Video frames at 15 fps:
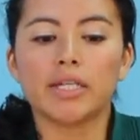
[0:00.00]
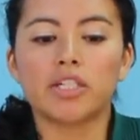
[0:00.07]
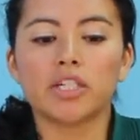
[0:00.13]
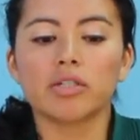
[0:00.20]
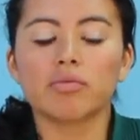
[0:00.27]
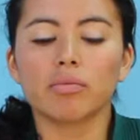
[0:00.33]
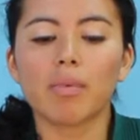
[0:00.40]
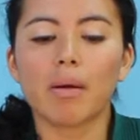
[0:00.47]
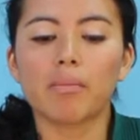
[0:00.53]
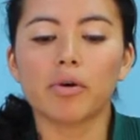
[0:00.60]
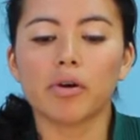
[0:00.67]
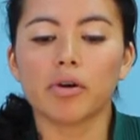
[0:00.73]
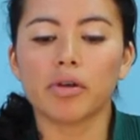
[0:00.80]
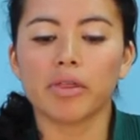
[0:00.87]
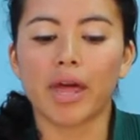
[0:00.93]
just
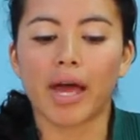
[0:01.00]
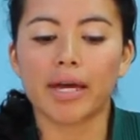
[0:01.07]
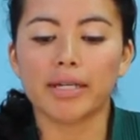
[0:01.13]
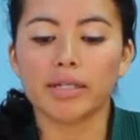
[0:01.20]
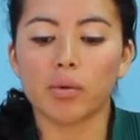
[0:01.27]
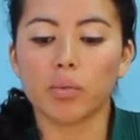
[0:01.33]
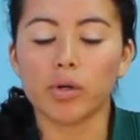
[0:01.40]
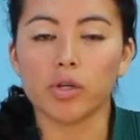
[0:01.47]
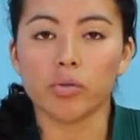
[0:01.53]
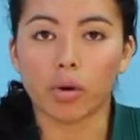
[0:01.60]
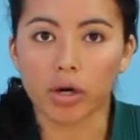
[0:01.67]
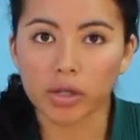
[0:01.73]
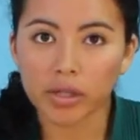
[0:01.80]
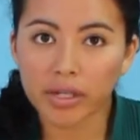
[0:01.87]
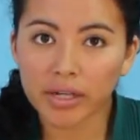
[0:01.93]
remember that when you
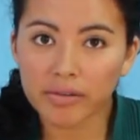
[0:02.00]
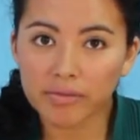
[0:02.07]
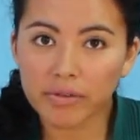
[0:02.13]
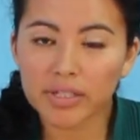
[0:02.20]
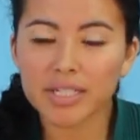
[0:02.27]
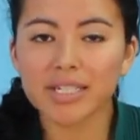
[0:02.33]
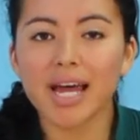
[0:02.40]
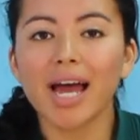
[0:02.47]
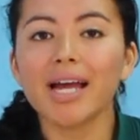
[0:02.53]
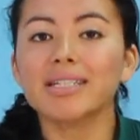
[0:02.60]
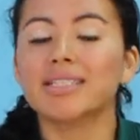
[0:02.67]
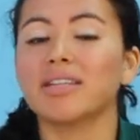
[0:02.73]
are looking for snacks,